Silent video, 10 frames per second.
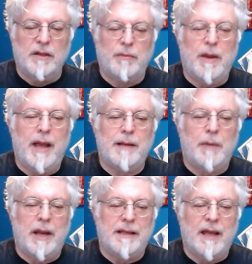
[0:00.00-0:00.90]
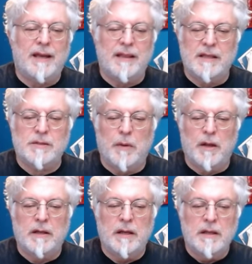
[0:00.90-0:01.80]
three-act breakdown of this
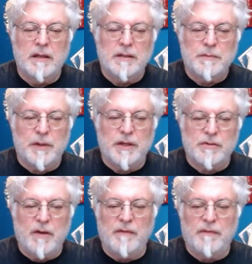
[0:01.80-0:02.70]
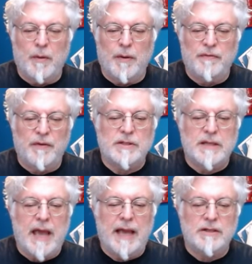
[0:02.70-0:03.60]
one is pretty straightforward. First
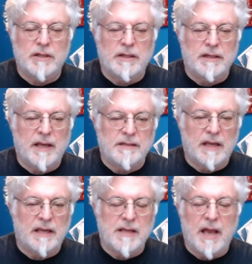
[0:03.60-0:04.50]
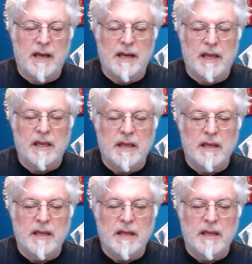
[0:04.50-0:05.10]
act, she has anxiety.